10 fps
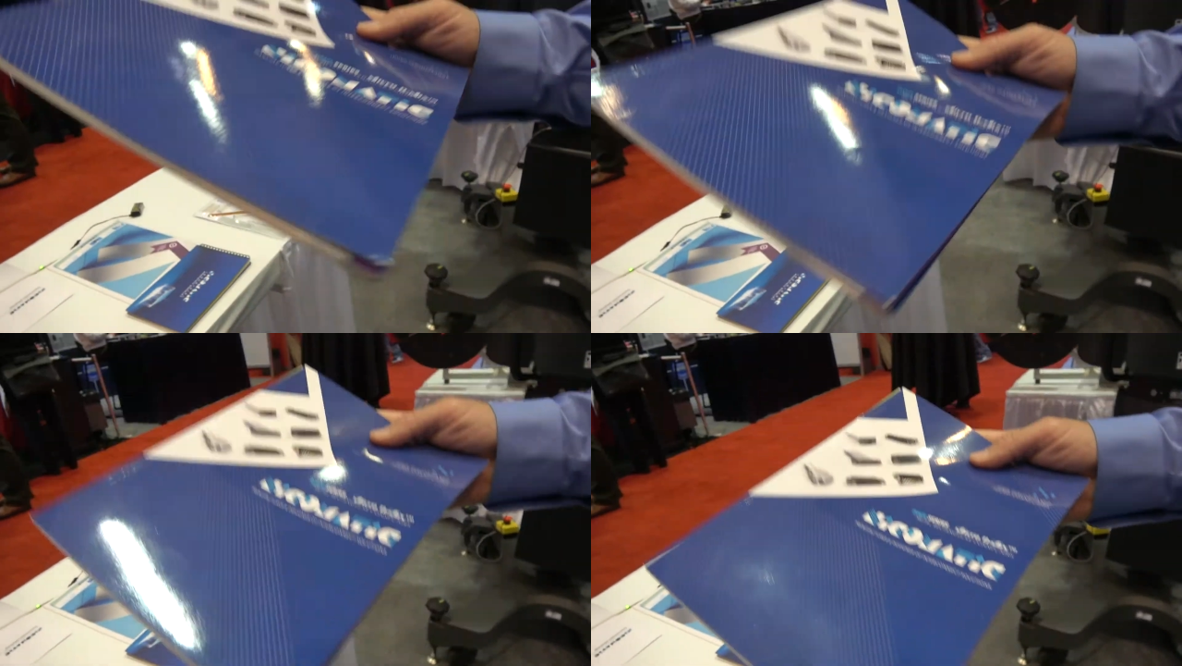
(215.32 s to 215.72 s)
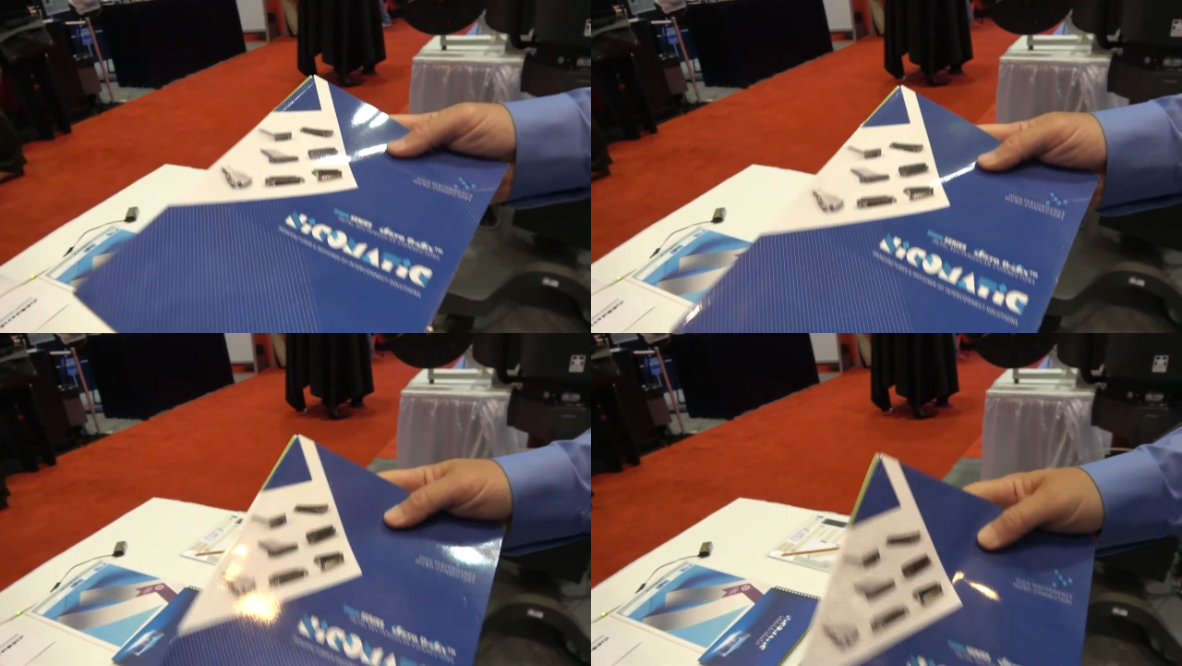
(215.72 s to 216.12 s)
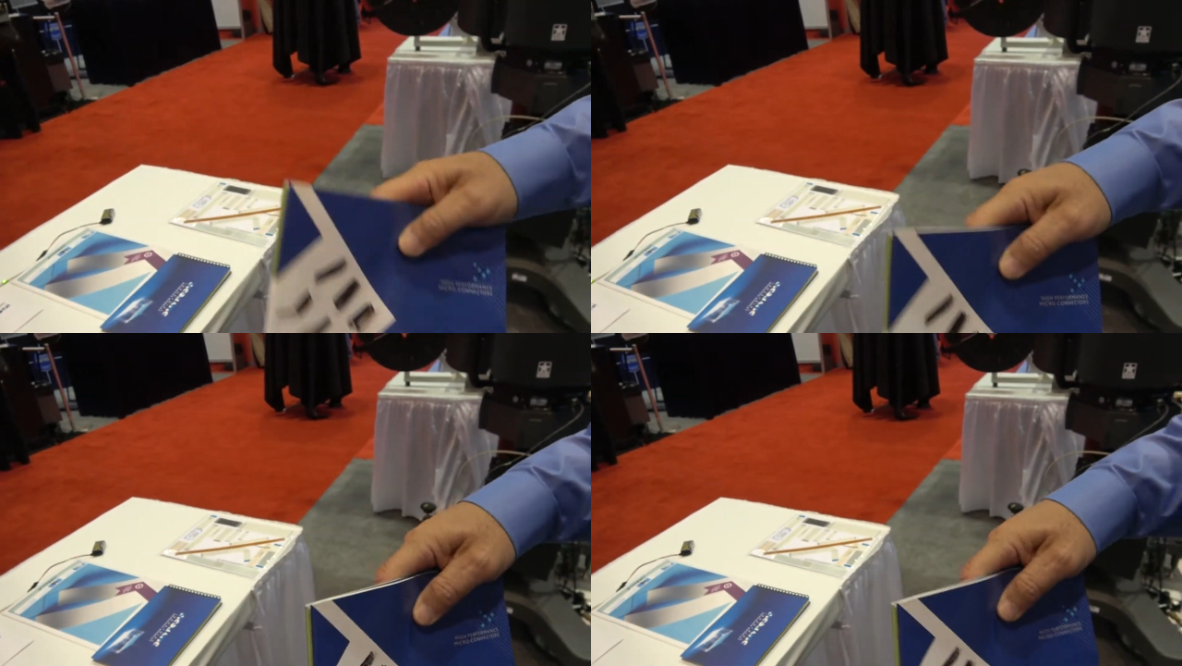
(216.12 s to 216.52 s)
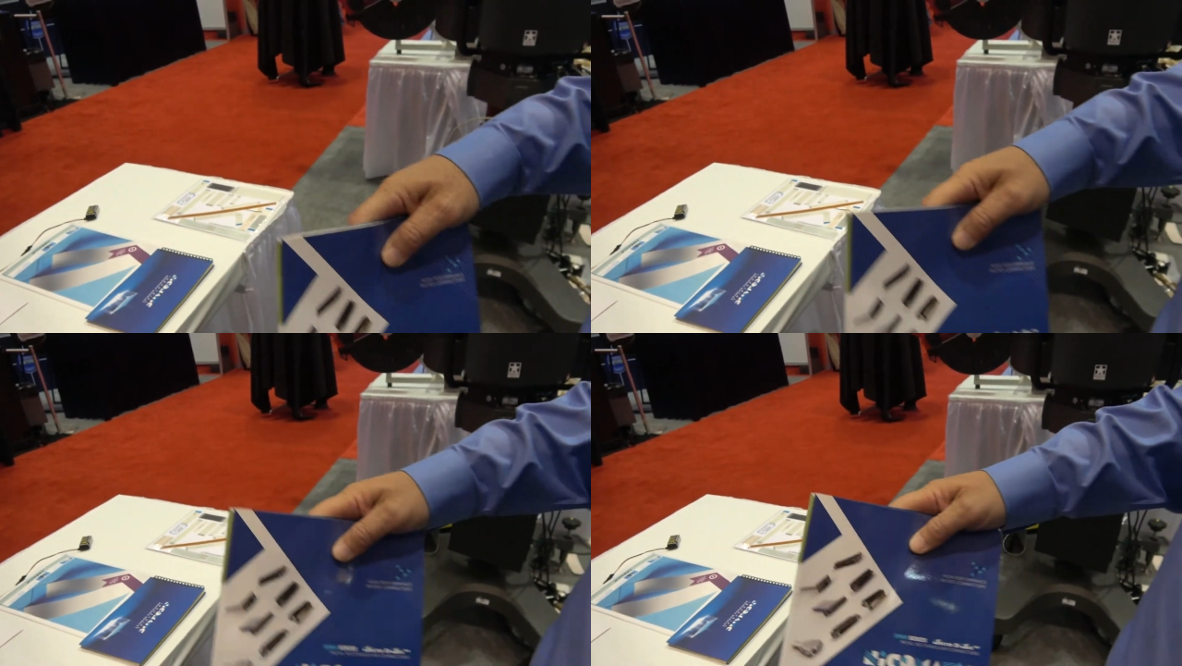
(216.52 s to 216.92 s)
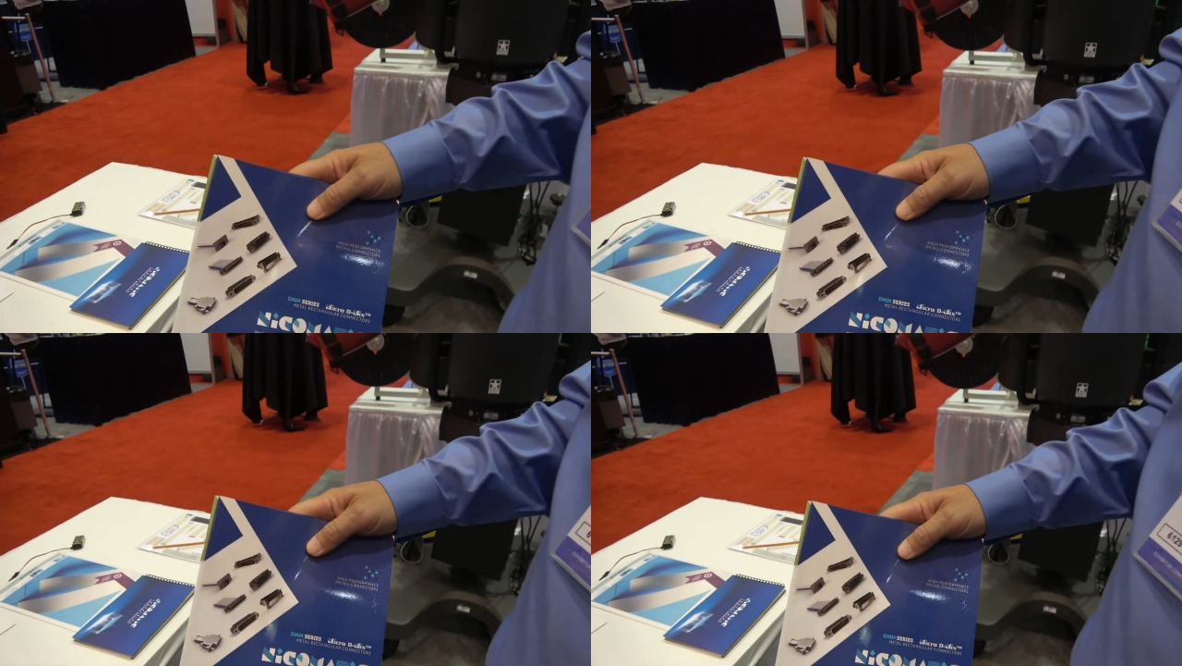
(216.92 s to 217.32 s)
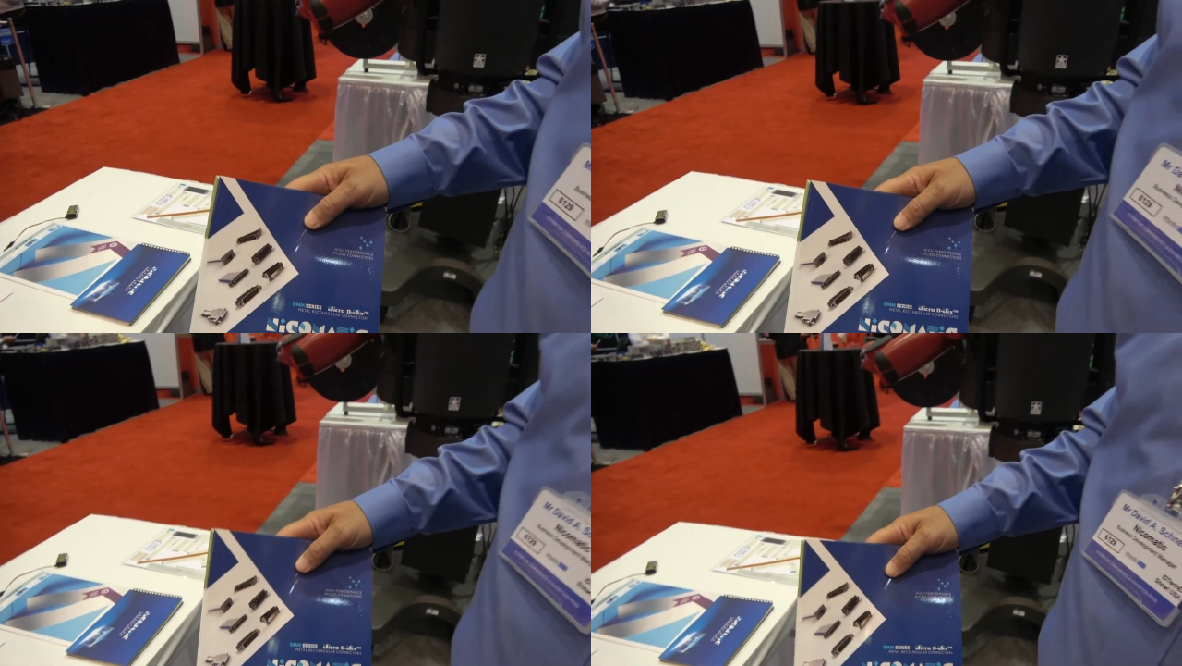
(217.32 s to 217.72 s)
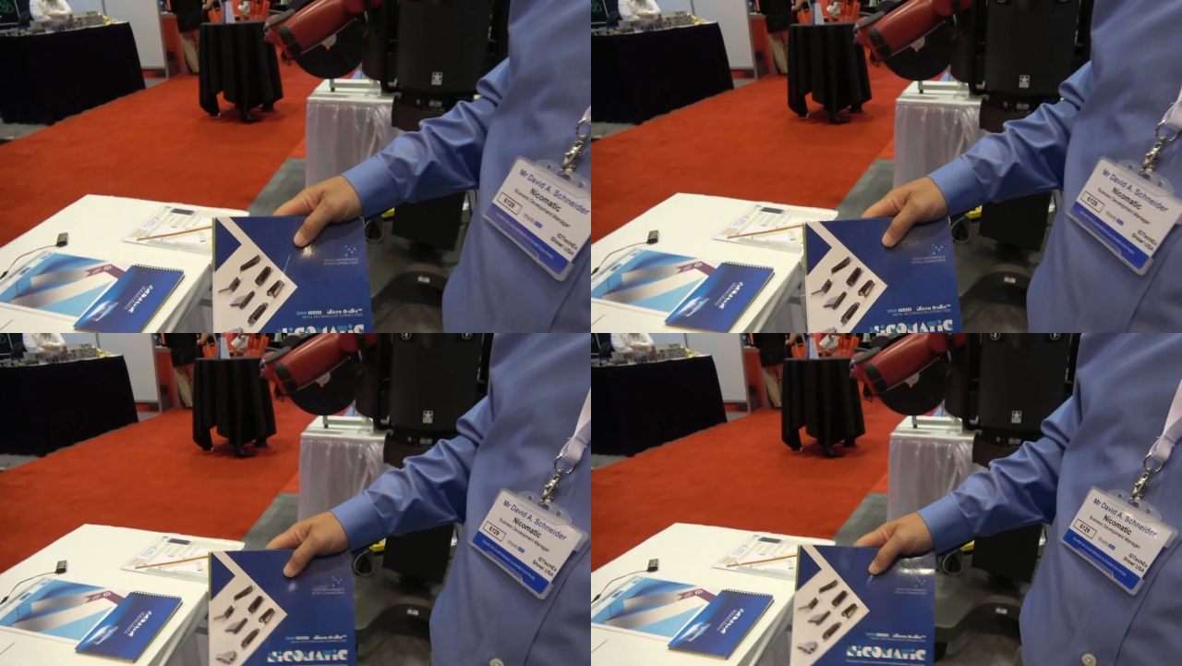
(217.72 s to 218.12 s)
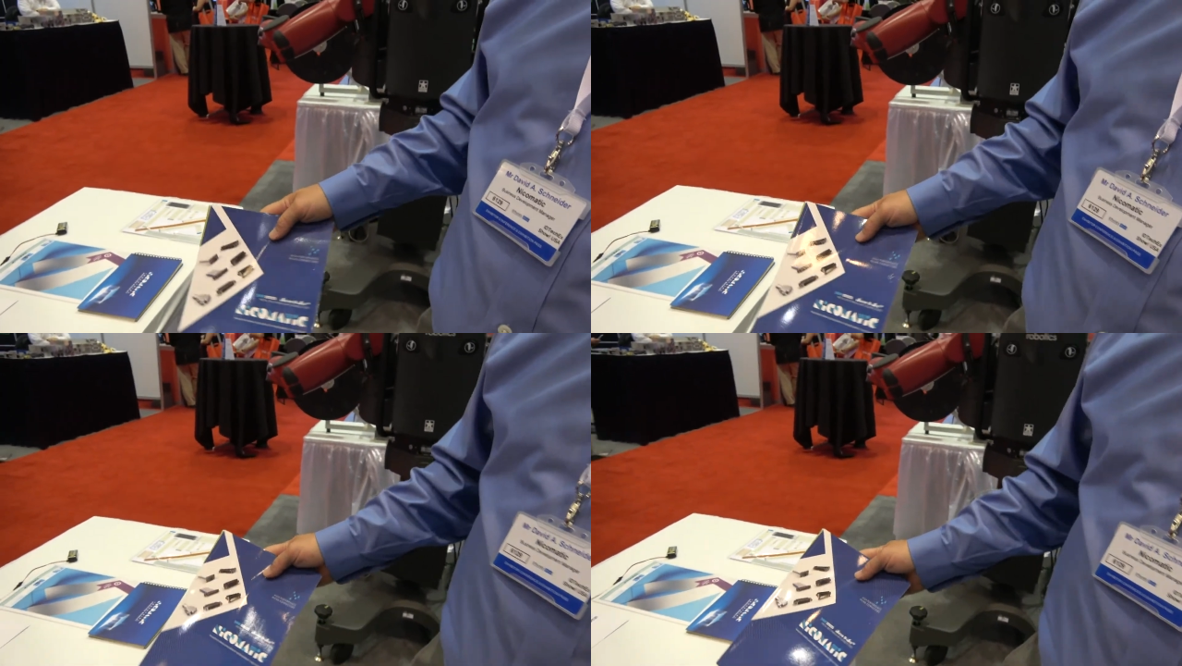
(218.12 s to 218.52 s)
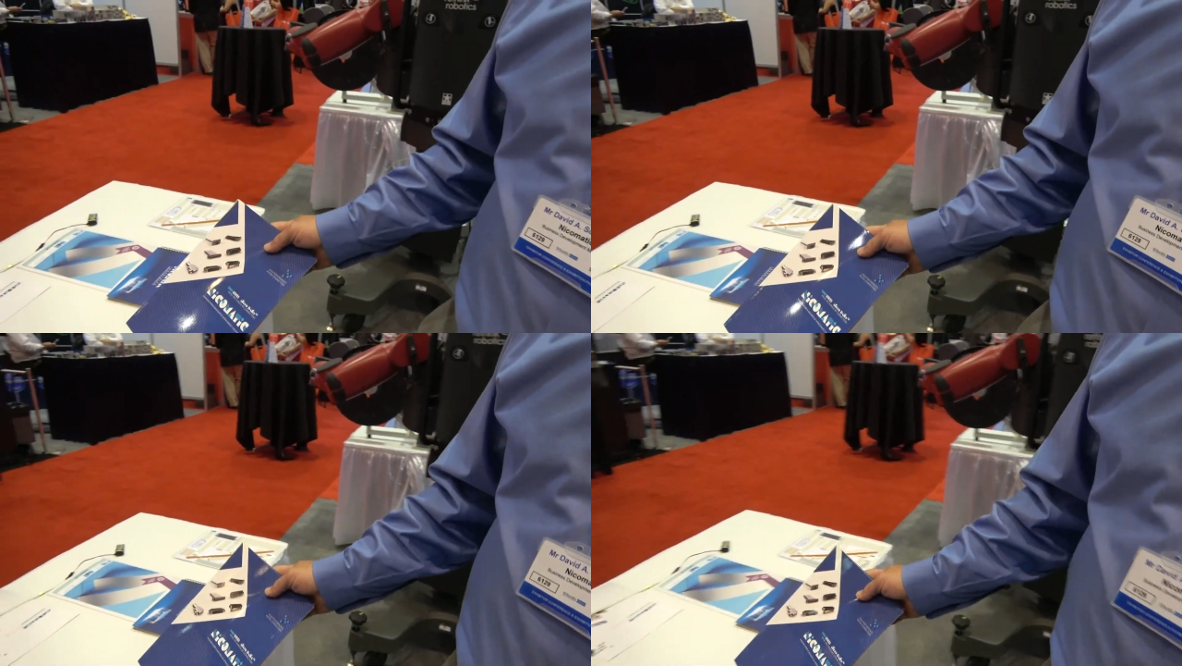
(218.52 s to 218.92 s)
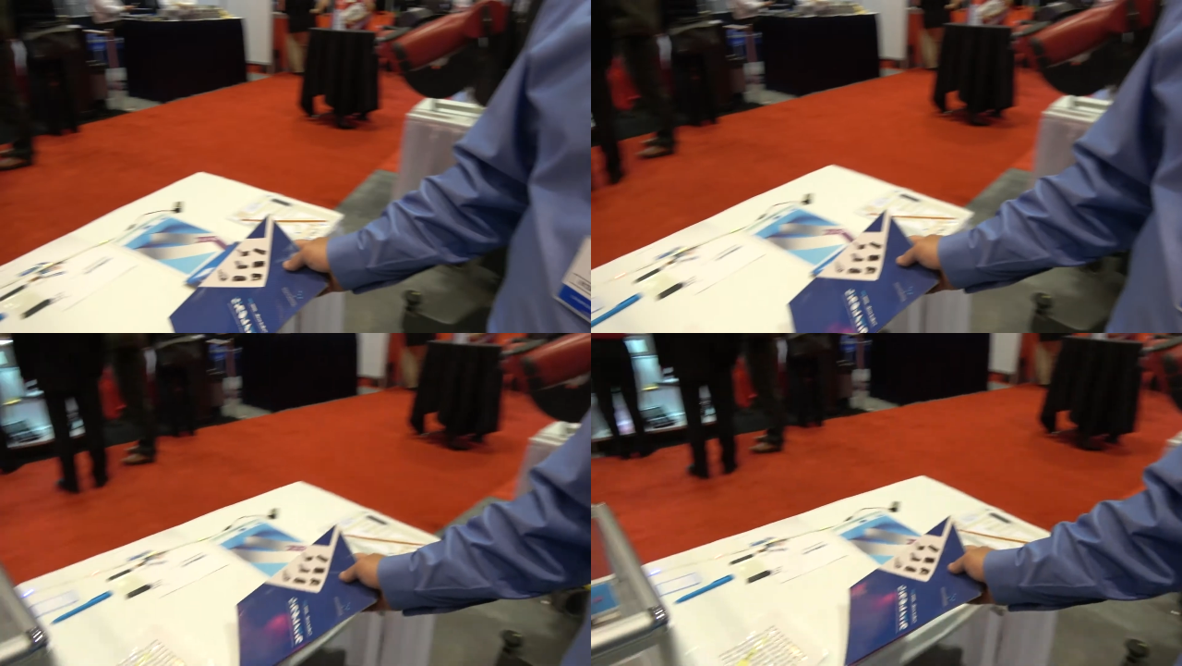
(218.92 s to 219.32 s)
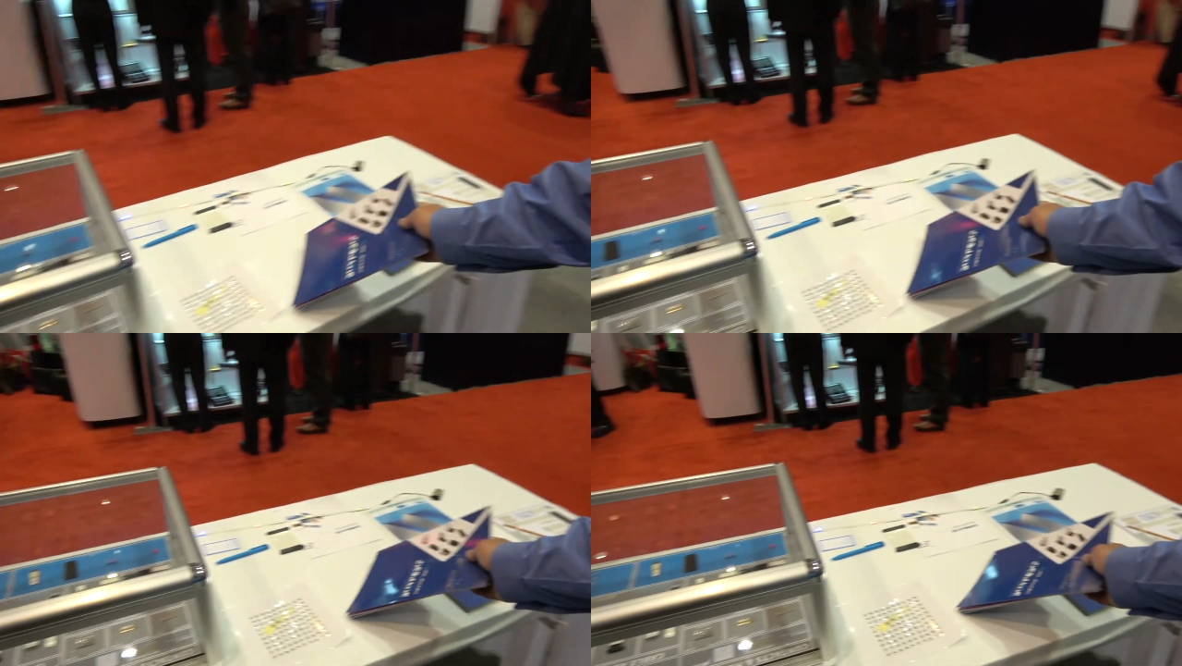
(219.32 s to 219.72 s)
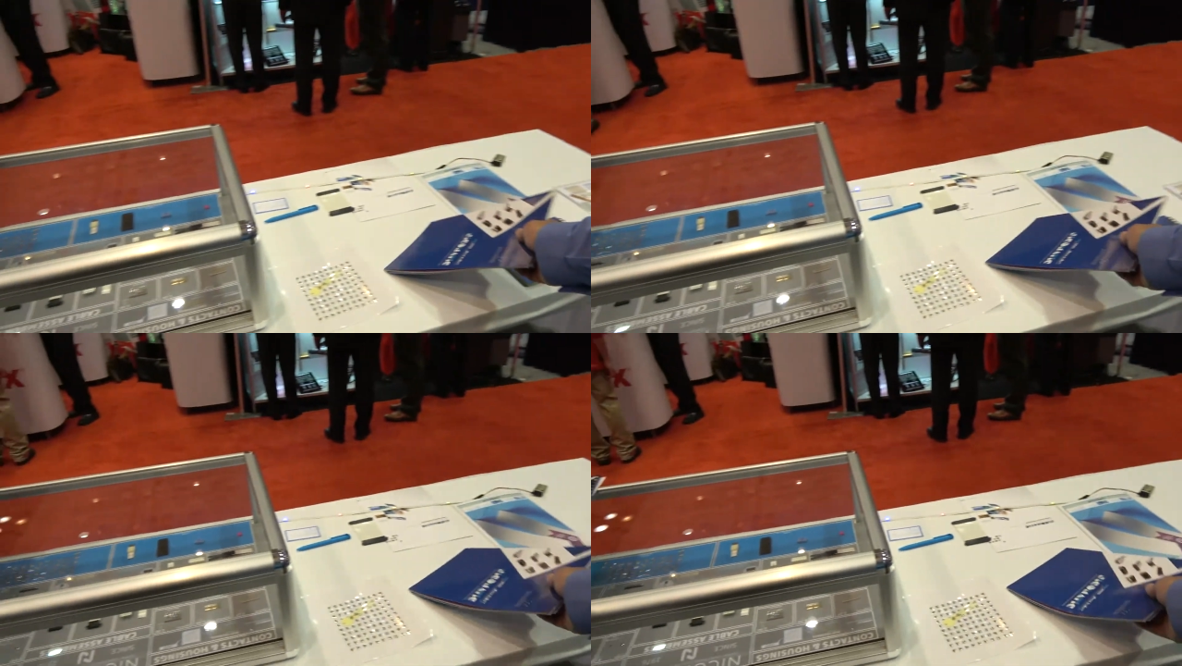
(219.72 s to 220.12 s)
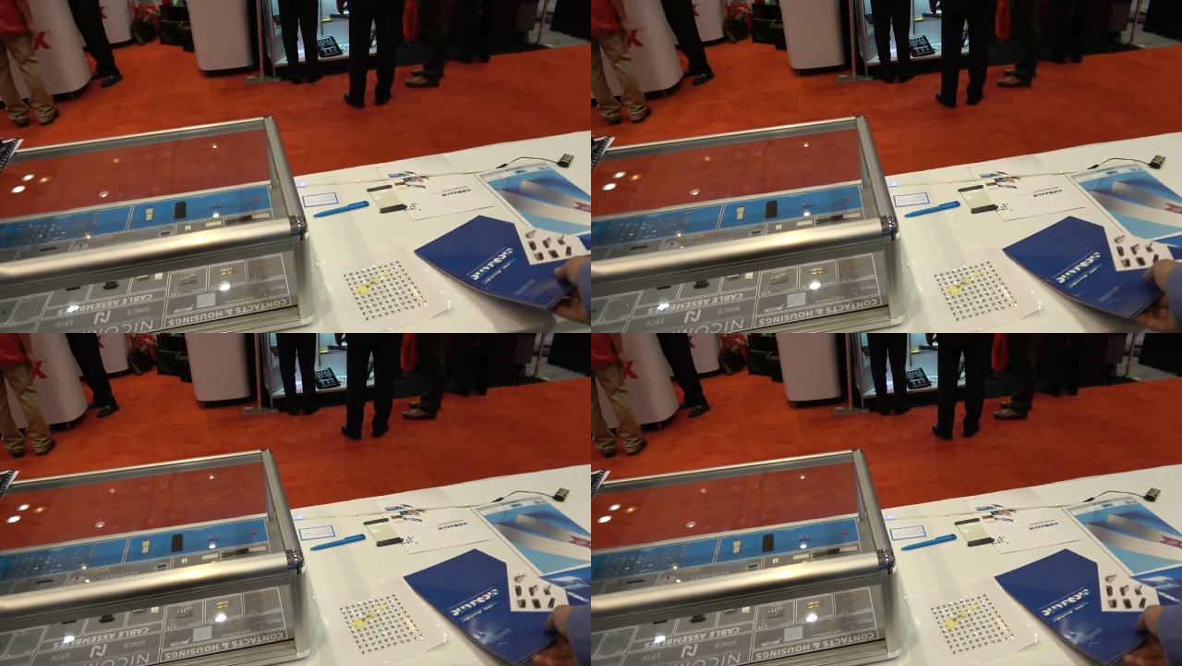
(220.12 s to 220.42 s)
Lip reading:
[unreadable: no face in view]